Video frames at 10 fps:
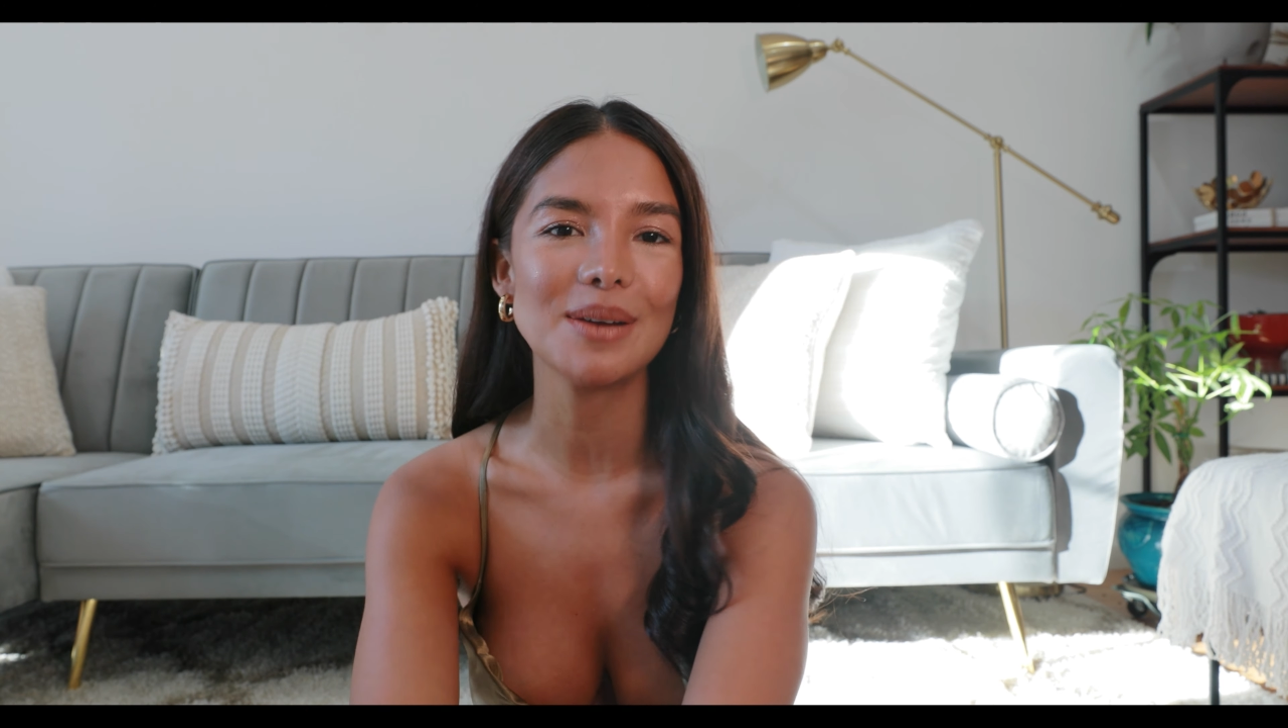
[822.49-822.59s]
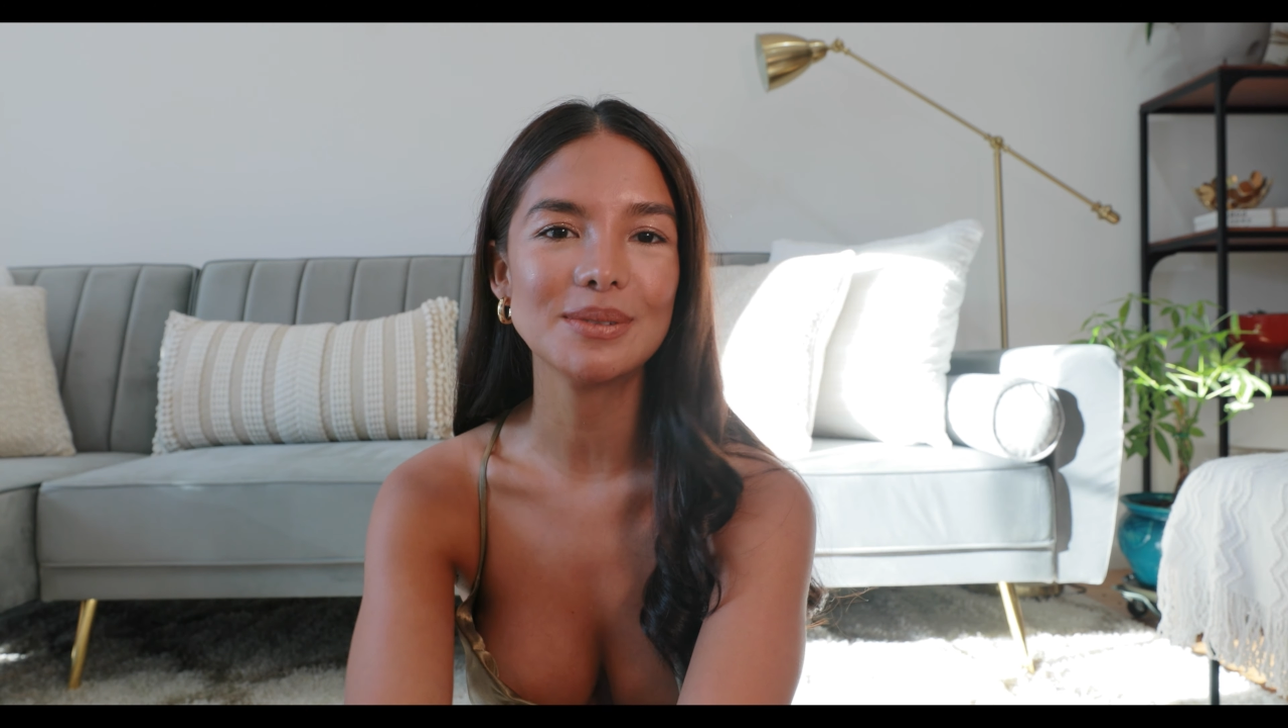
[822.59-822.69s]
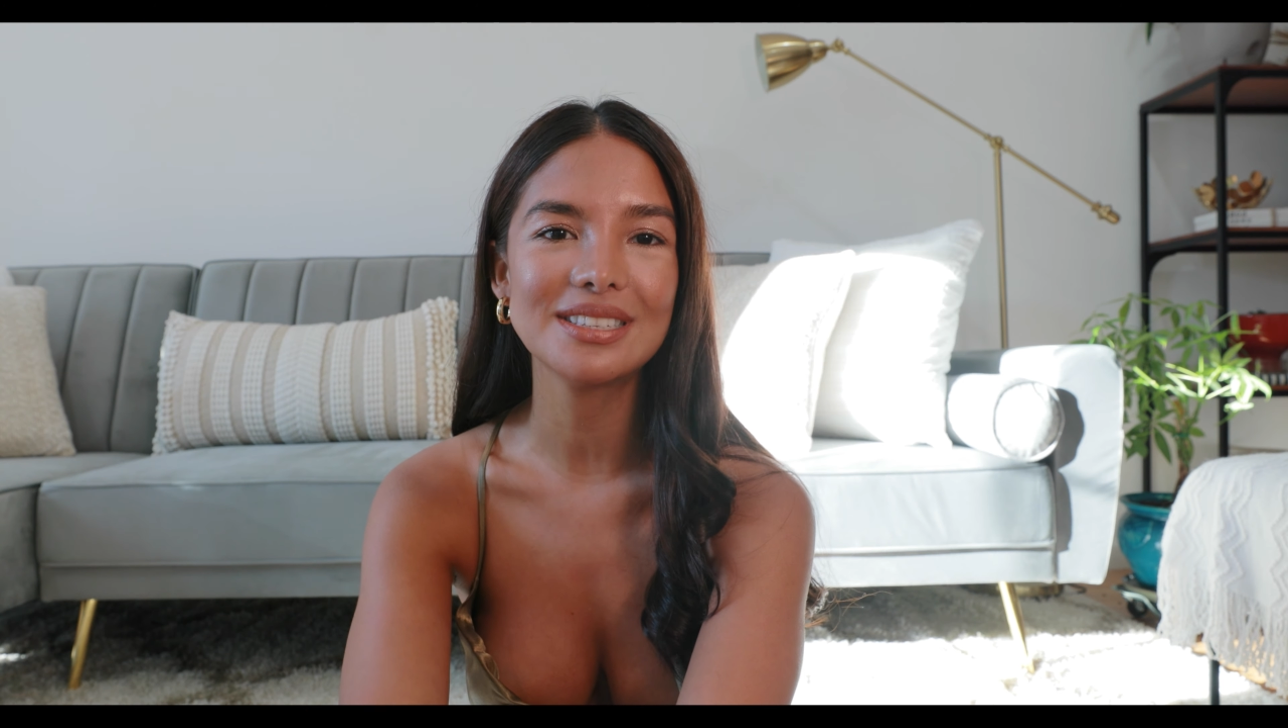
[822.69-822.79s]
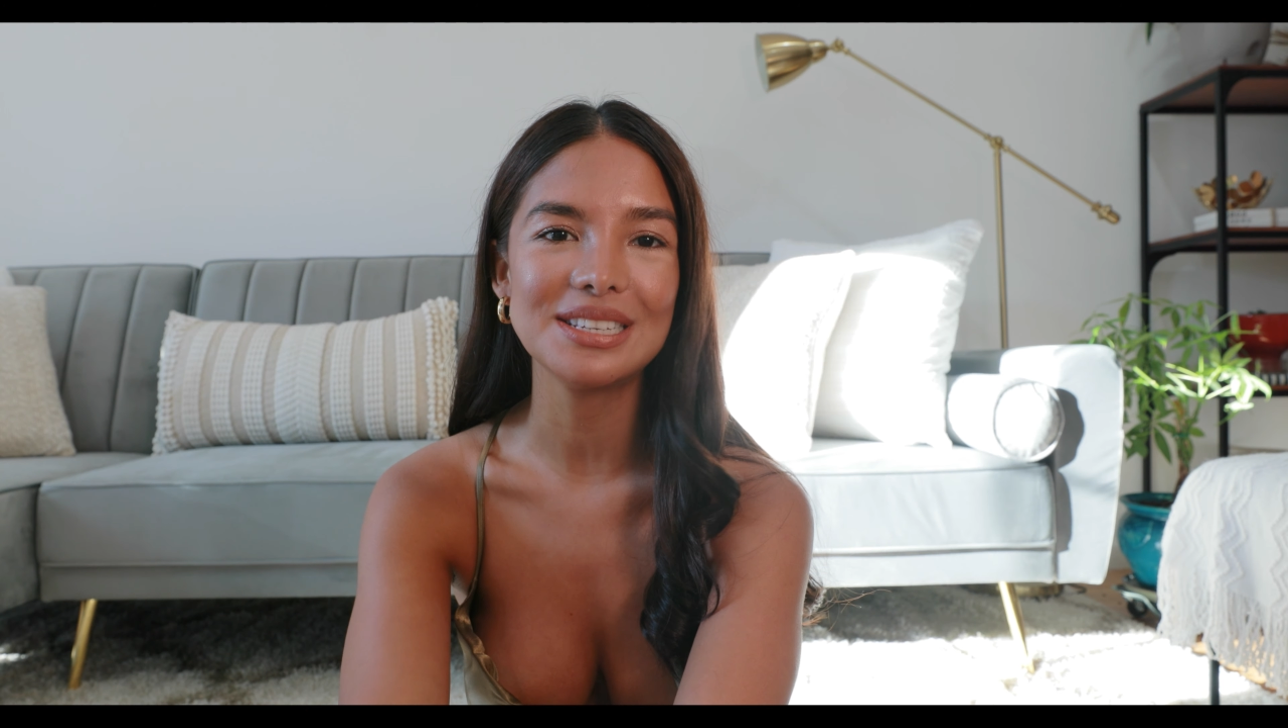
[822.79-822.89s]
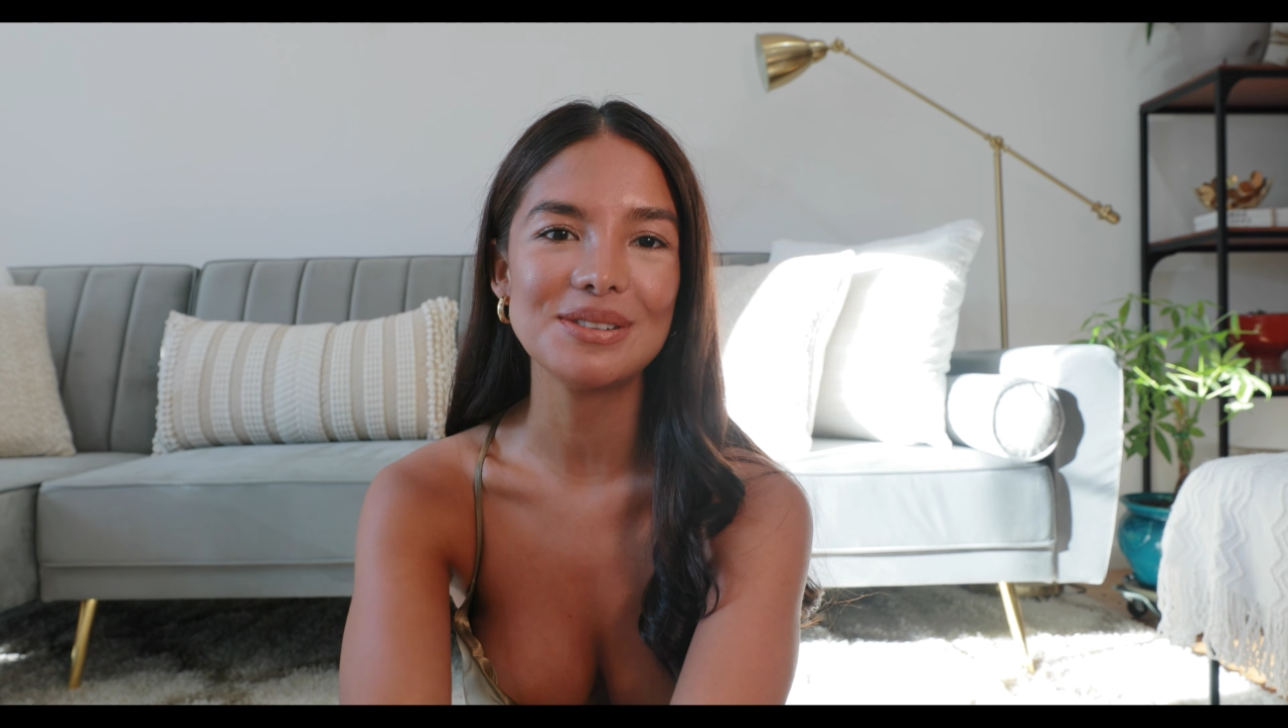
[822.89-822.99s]
I
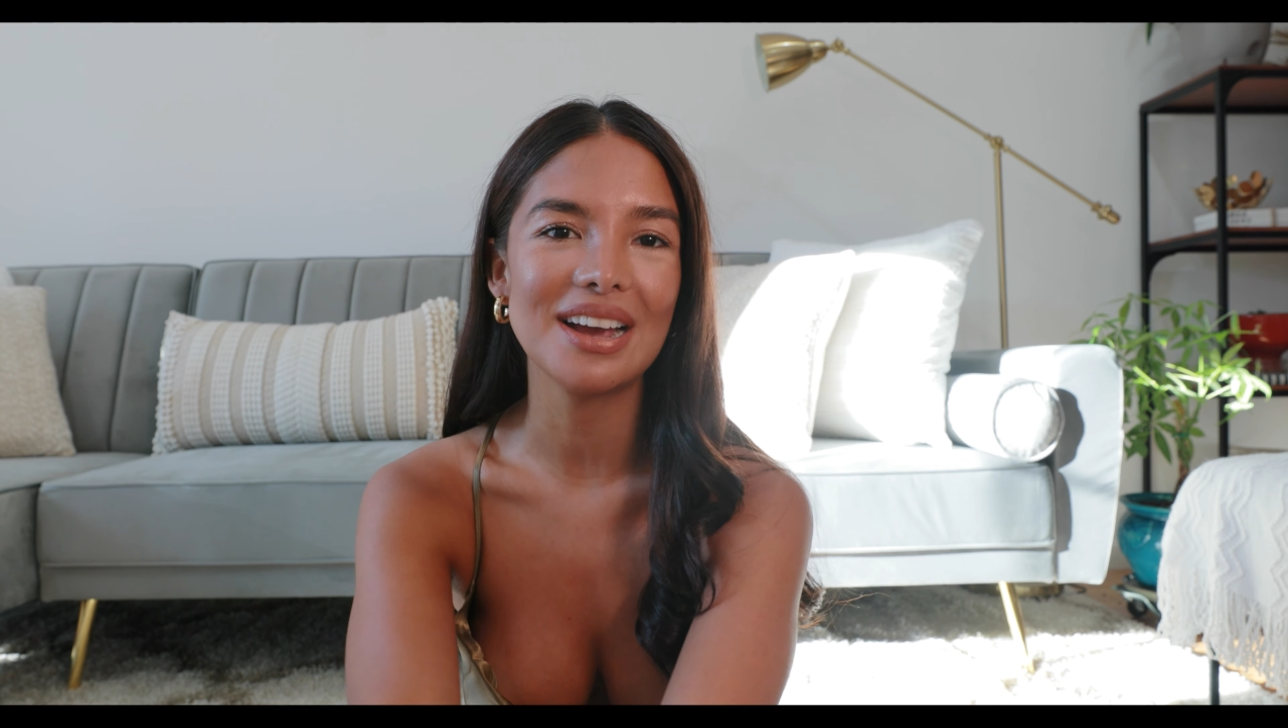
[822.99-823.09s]
will see you